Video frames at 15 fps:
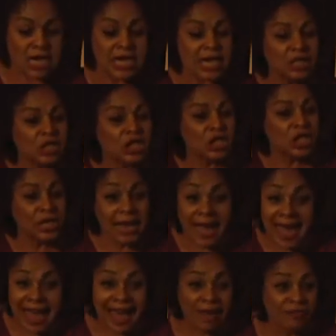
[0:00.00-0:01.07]
Yet she
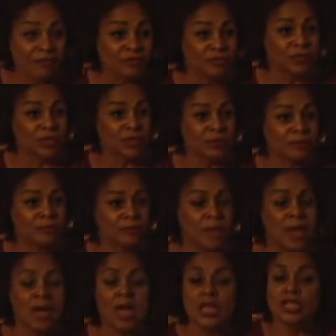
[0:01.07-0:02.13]
laughed,
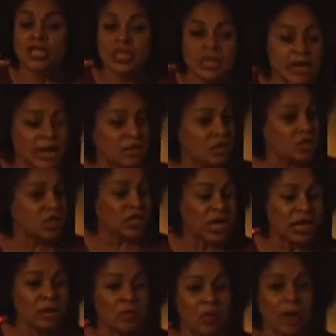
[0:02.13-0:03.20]
didn't
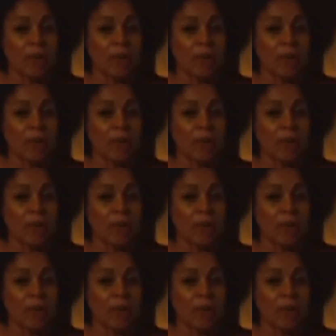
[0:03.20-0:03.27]
understand